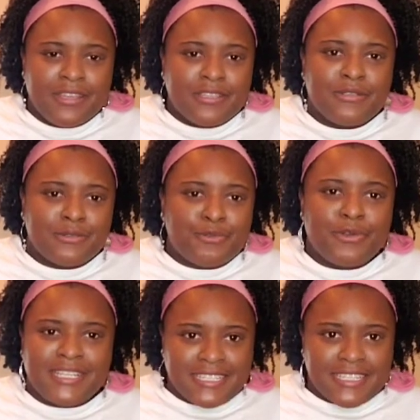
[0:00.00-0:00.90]
to
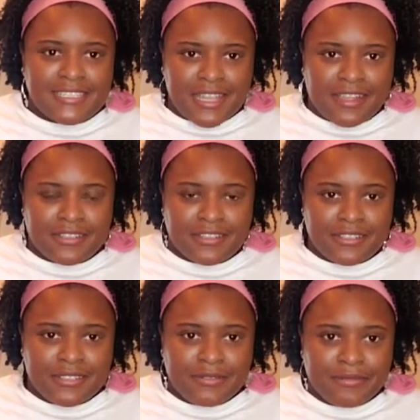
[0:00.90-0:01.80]

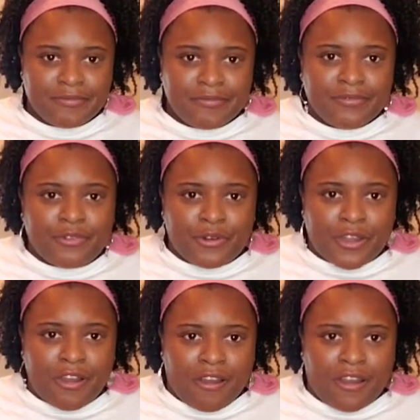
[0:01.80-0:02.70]
$26 for
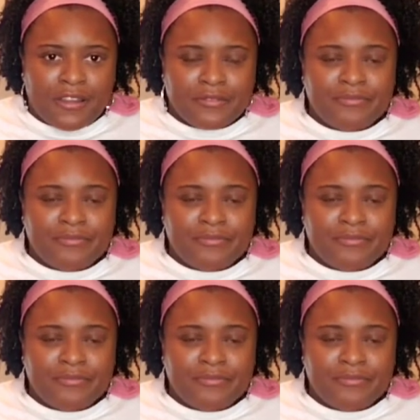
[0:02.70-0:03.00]
a yard.